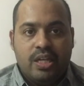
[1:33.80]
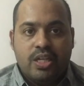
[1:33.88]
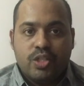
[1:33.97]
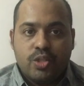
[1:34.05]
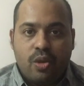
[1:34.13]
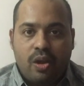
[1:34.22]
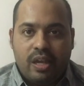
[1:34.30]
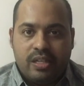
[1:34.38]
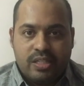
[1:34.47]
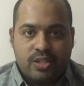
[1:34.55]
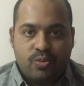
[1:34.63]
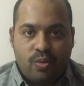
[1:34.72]
So I
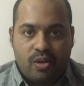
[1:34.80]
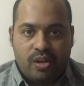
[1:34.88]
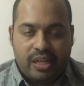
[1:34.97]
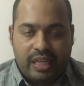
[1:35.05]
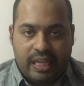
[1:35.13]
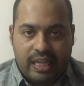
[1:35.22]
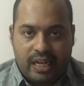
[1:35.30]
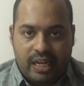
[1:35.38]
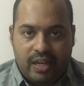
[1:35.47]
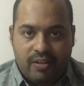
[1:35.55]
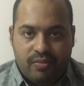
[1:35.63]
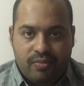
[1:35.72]
just want to hear
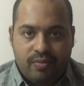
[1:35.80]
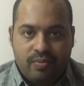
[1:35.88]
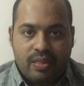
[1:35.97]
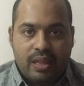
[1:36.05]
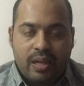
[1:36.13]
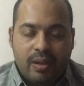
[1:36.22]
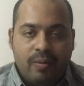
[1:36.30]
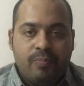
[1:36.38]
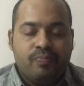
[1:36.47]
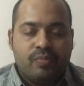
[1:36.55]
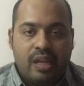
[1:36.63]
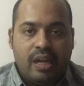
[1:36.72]

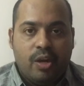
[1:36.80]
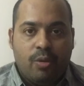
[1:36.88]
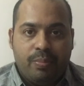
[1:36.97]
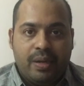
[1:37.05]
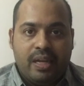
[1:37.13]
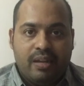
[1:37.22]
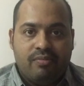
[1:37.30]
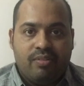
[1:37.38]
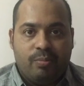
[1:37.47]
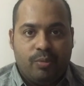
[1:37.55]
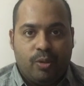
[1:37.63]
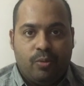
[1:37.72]
an opinion
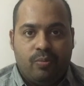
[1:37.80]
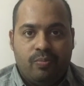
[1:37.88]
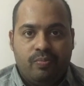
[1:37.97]
from you.